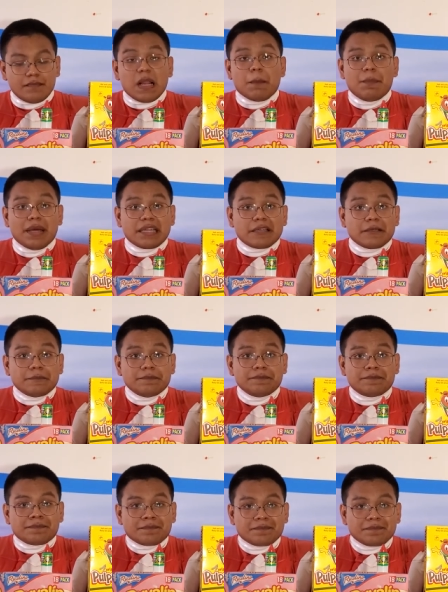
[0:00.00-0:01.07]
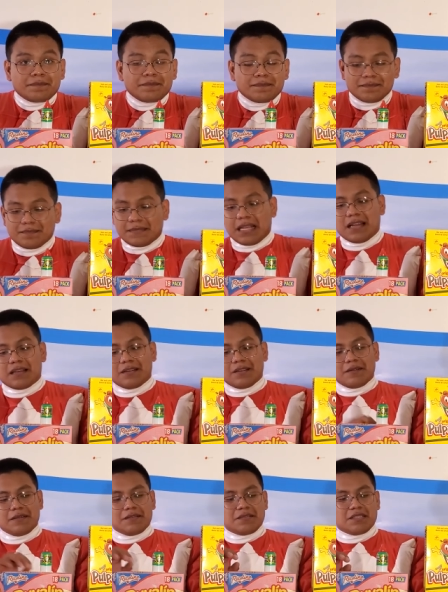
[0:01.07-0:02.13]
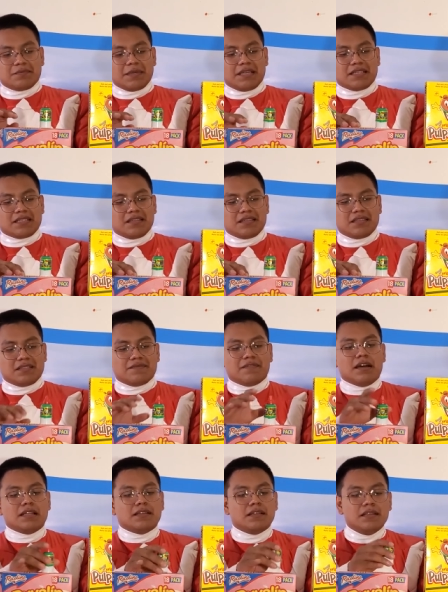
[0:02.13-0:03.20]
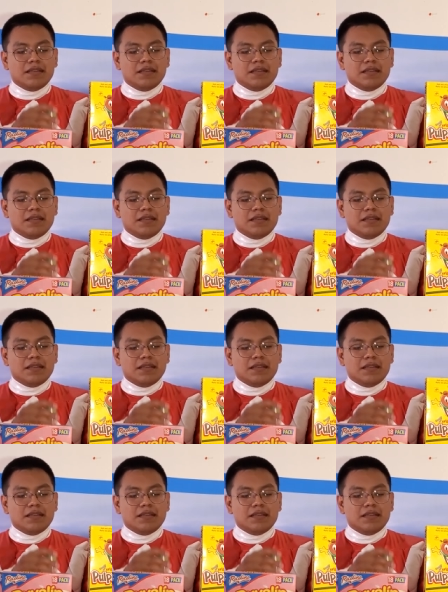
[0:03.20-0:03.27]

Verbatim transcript: better. I don't know, it's because it's fun